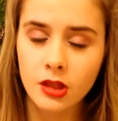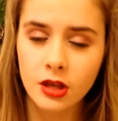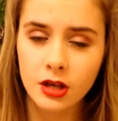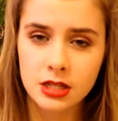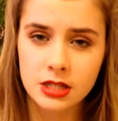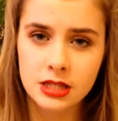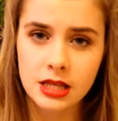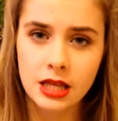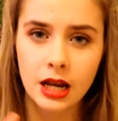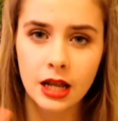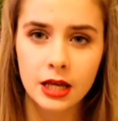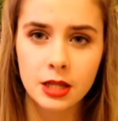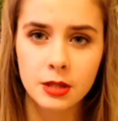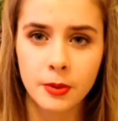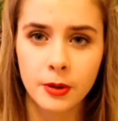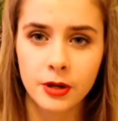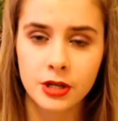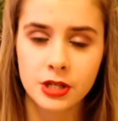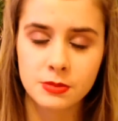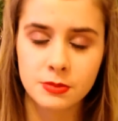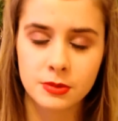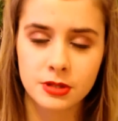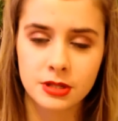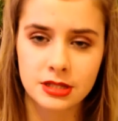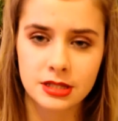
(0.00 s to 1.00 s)
because they, like, the
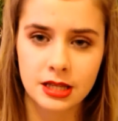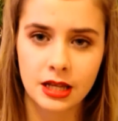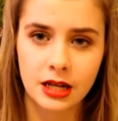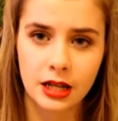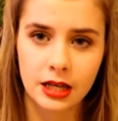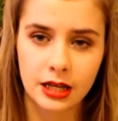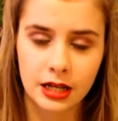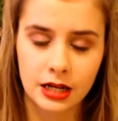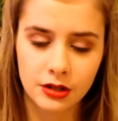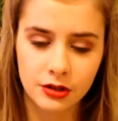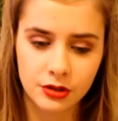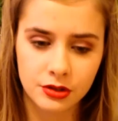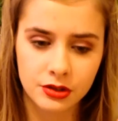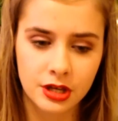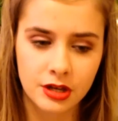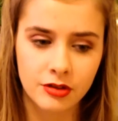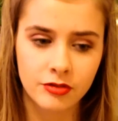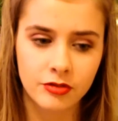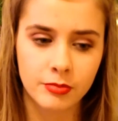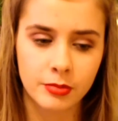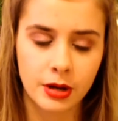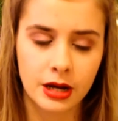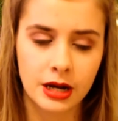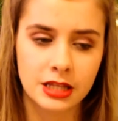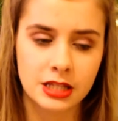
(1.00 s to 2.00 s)
postman sent like a little thing
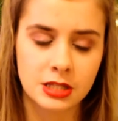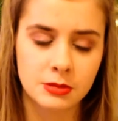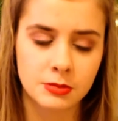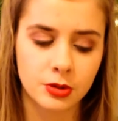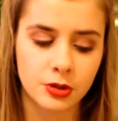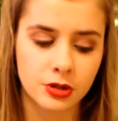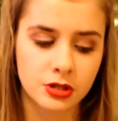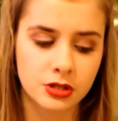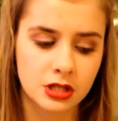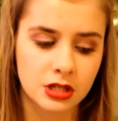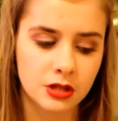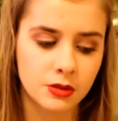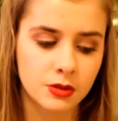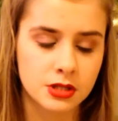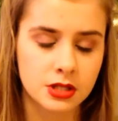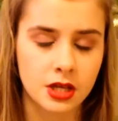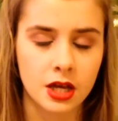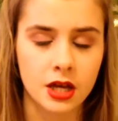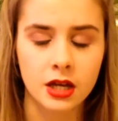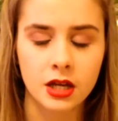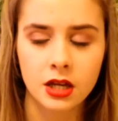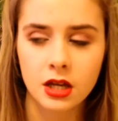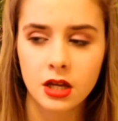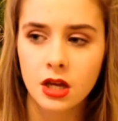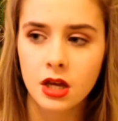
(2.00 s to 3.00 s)
from my letterbox, and it was
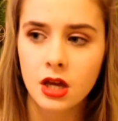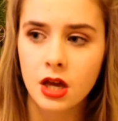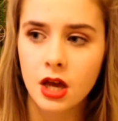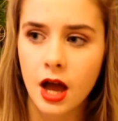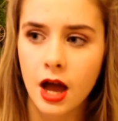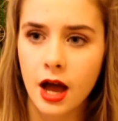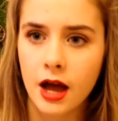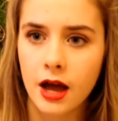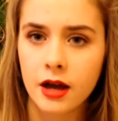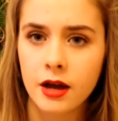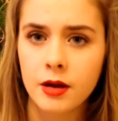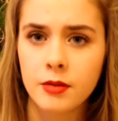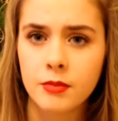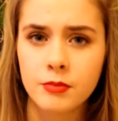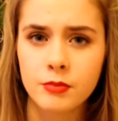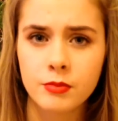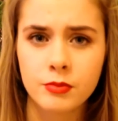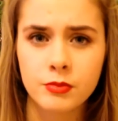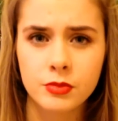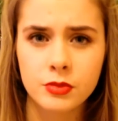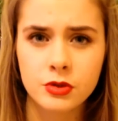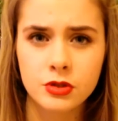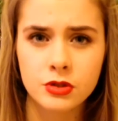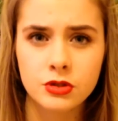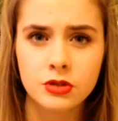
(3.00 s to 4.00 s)
like,
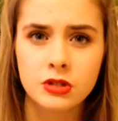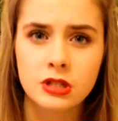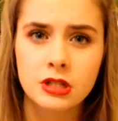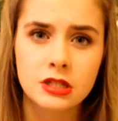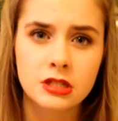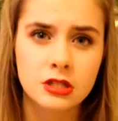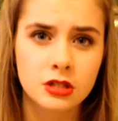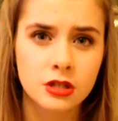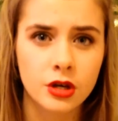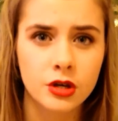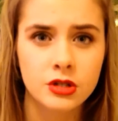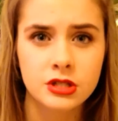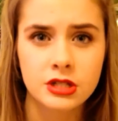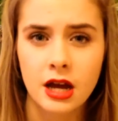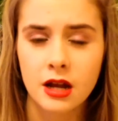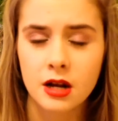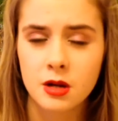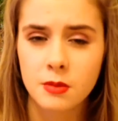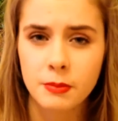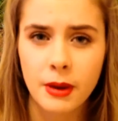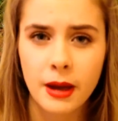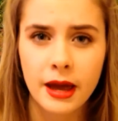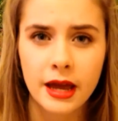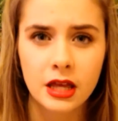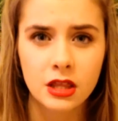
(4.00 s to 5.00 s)
you need to go down
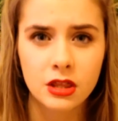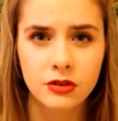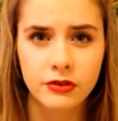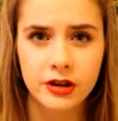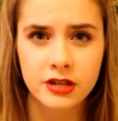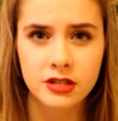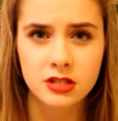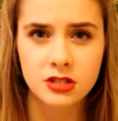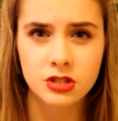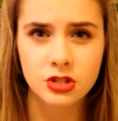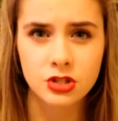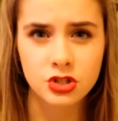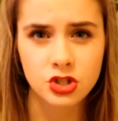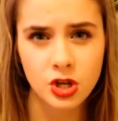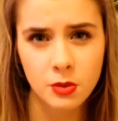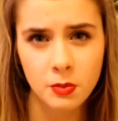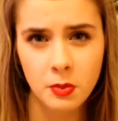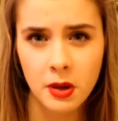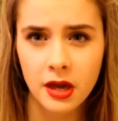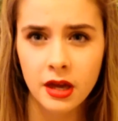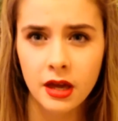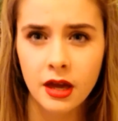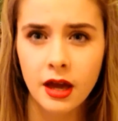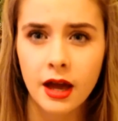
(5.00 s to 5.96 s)
and pay the rest of the shipping.